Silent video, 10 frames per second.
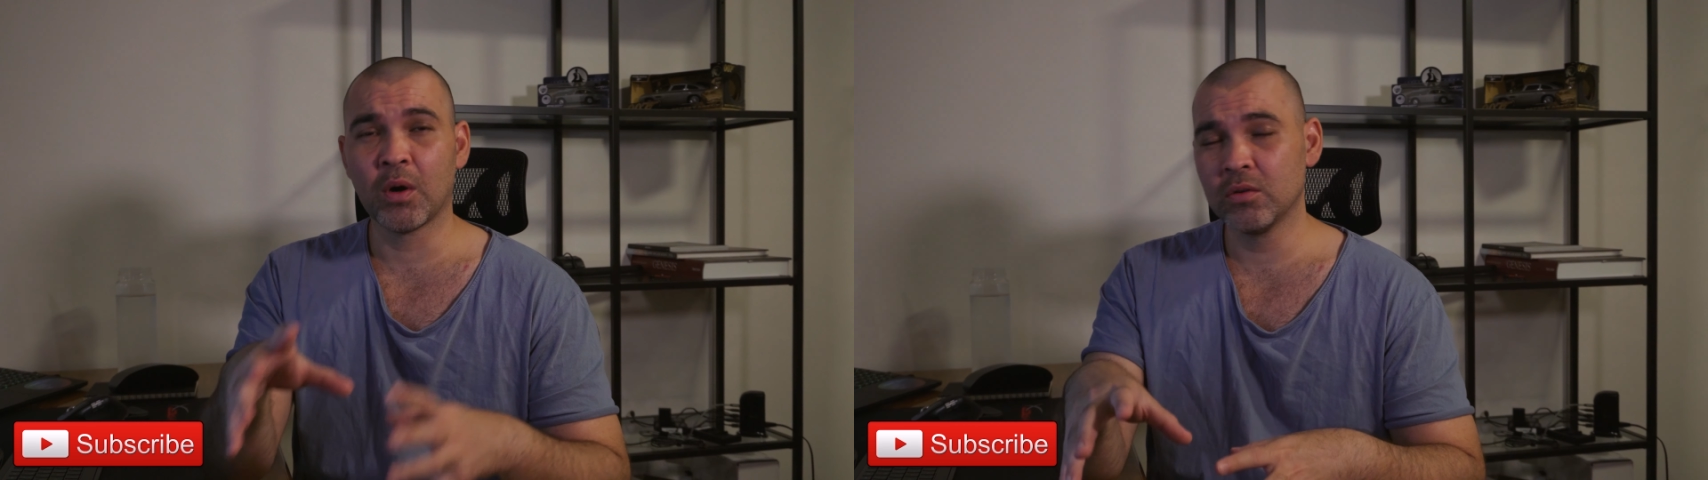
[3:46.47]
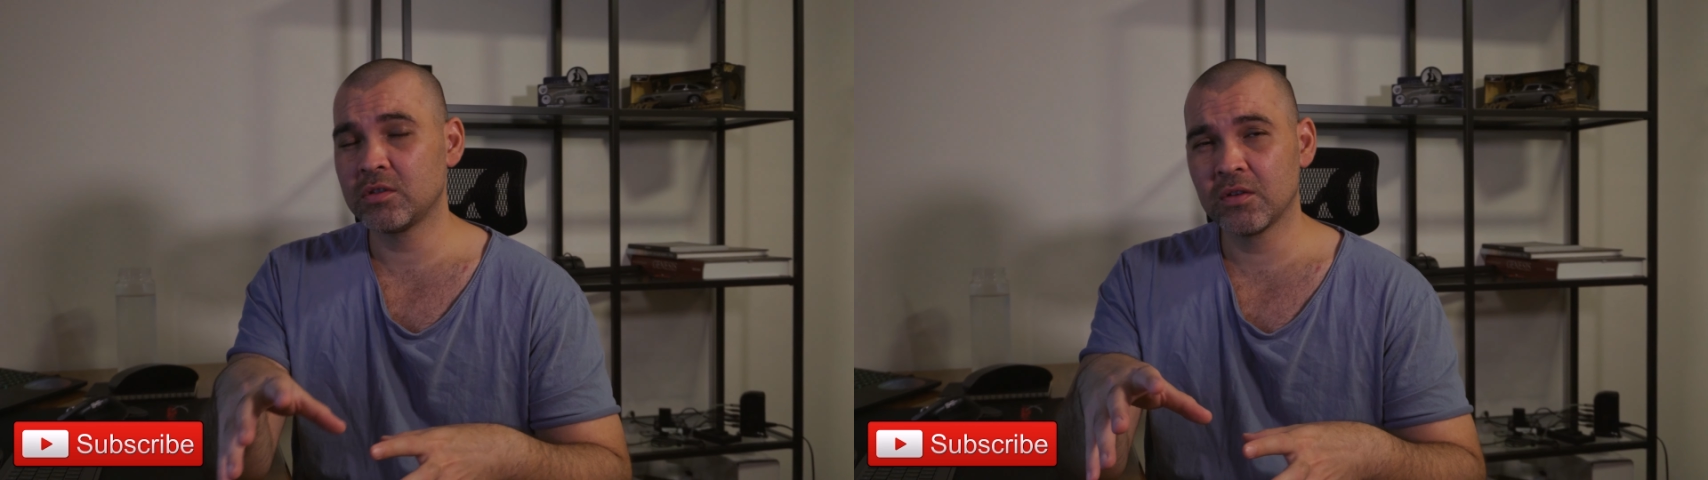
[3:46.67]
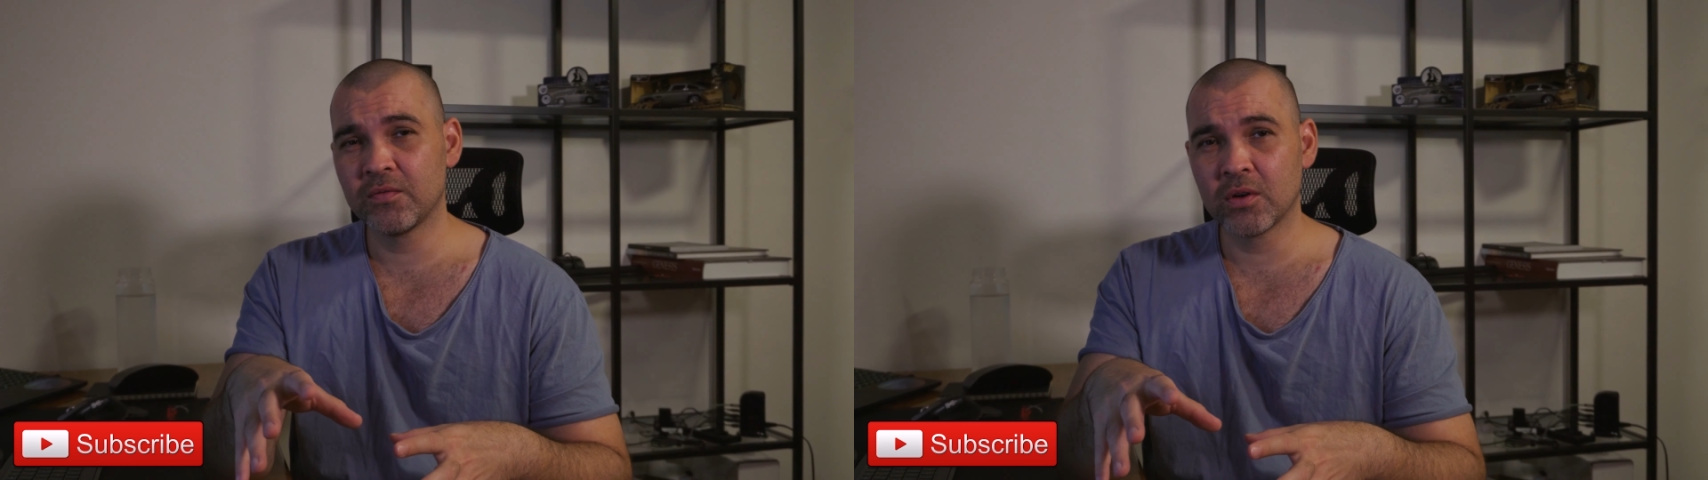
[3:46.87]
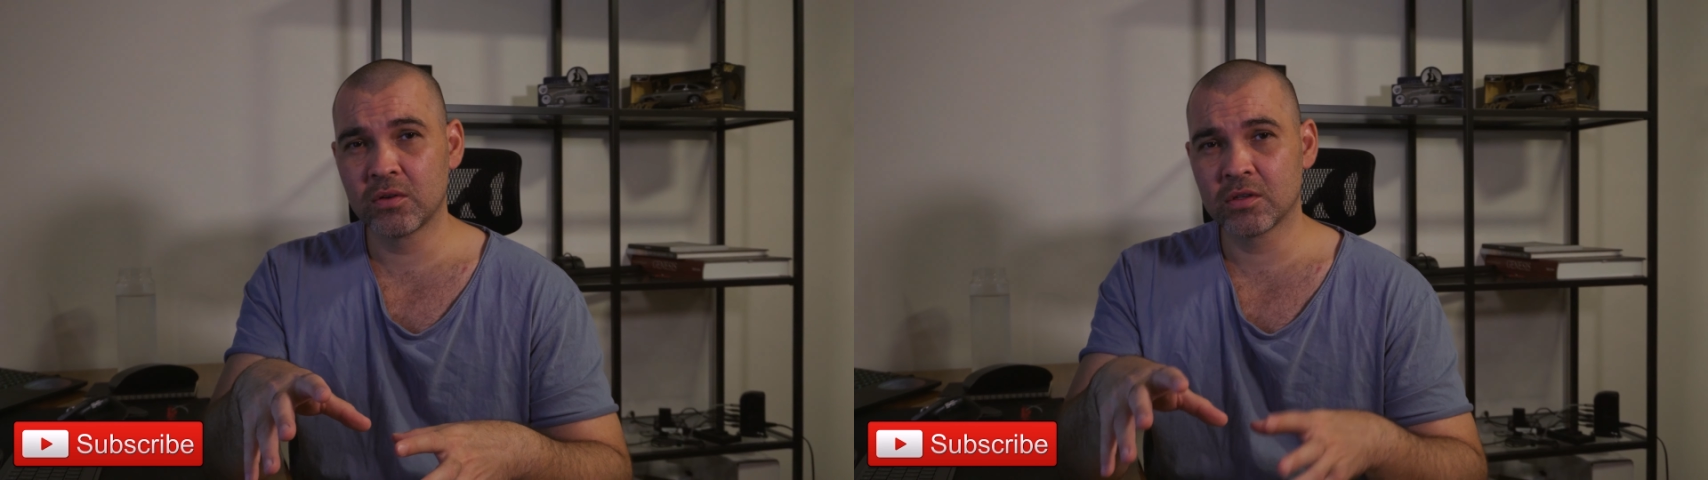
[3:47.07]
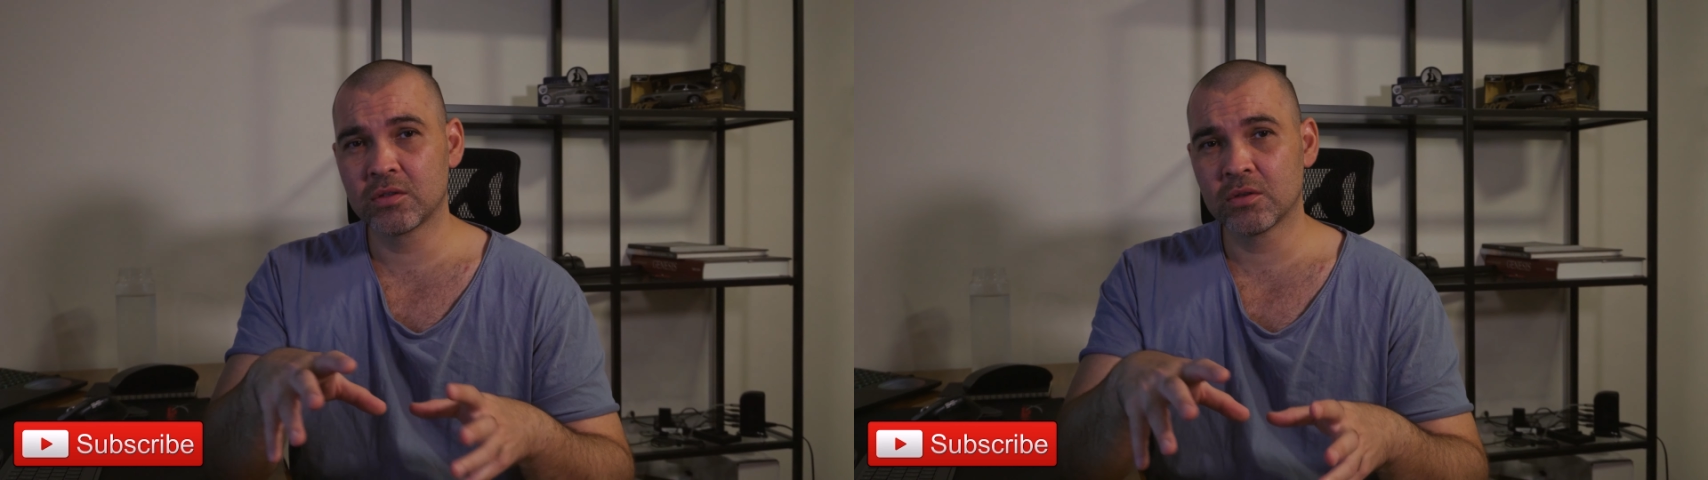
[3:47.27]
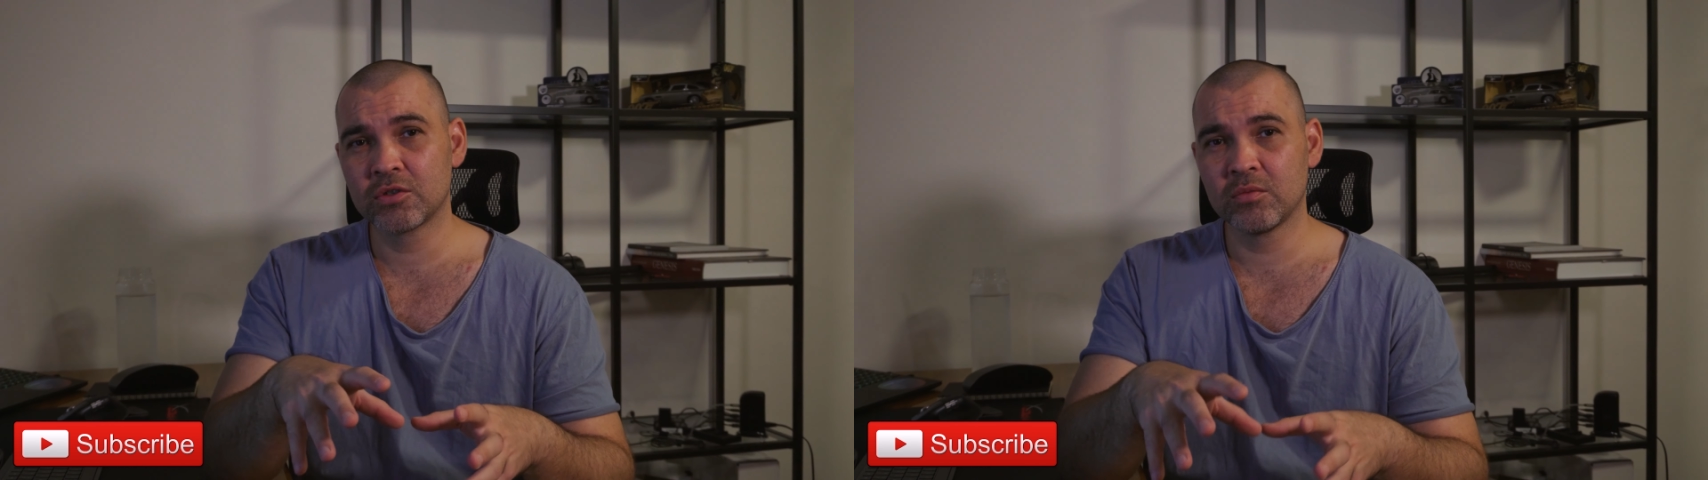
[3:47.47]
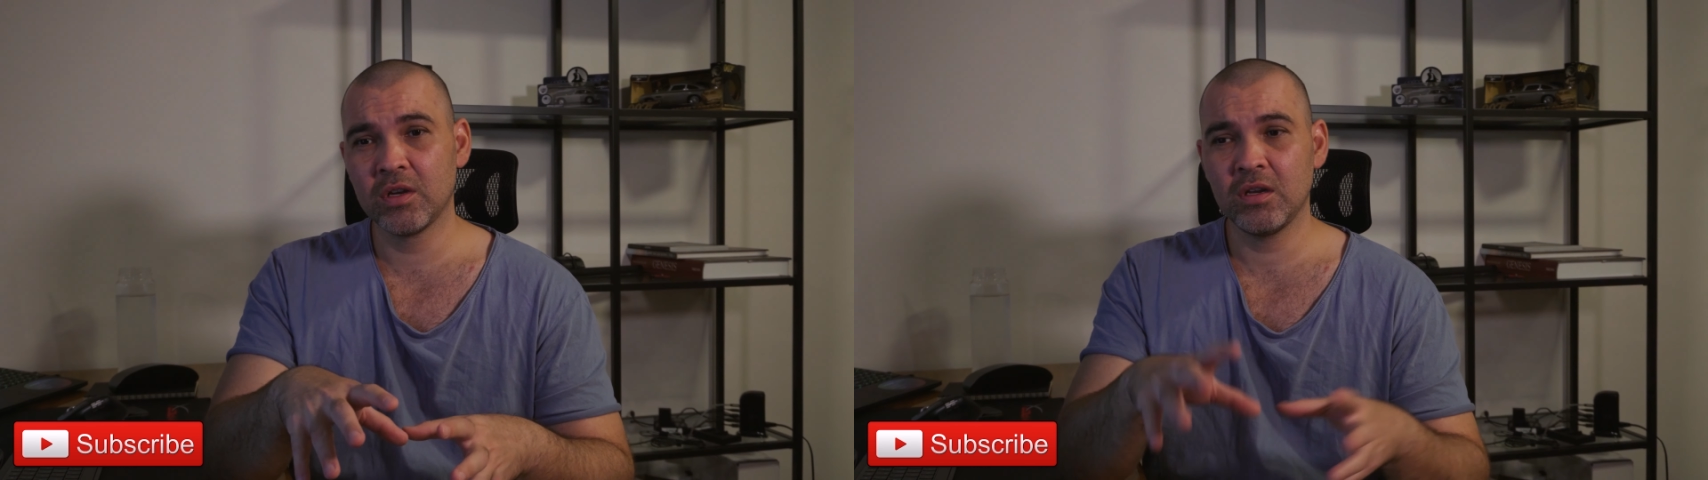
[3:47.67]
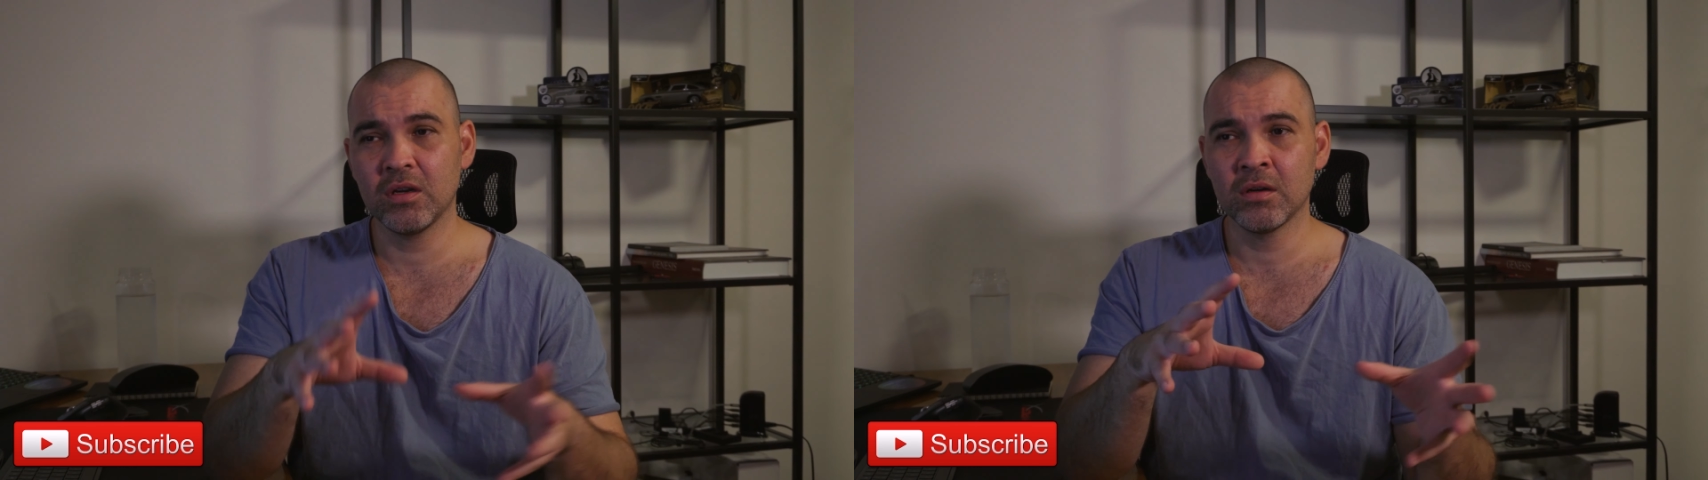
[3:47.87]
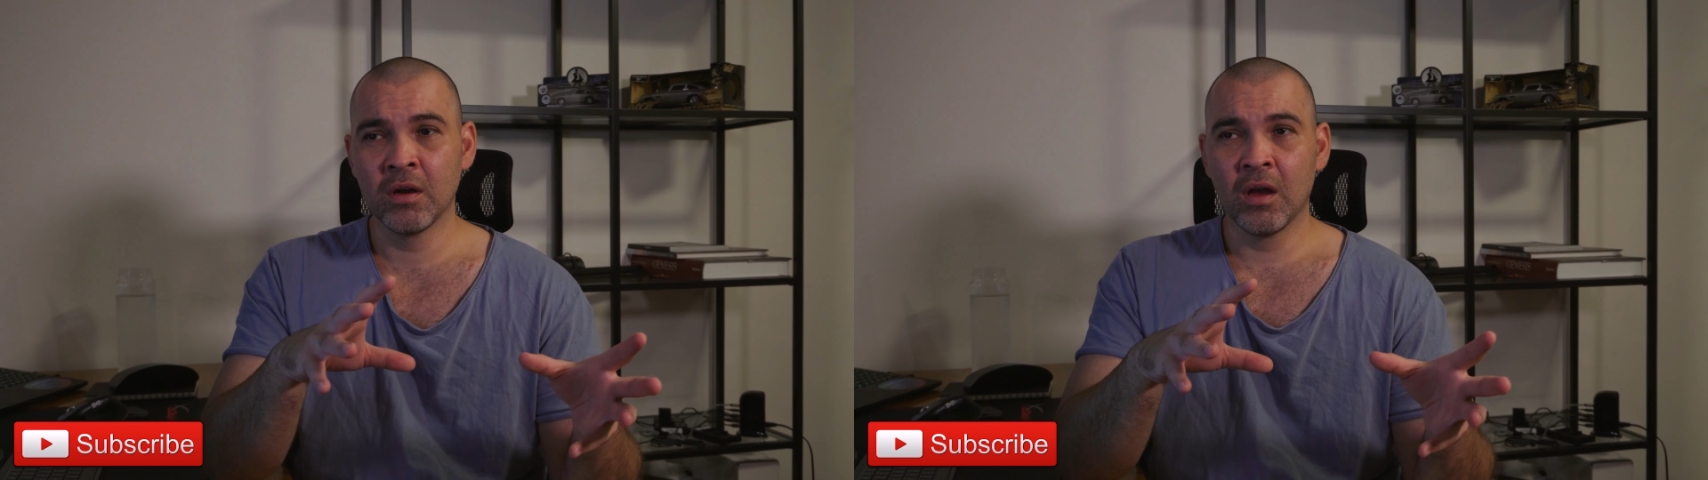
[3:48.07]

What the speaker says: posting your photos on social media.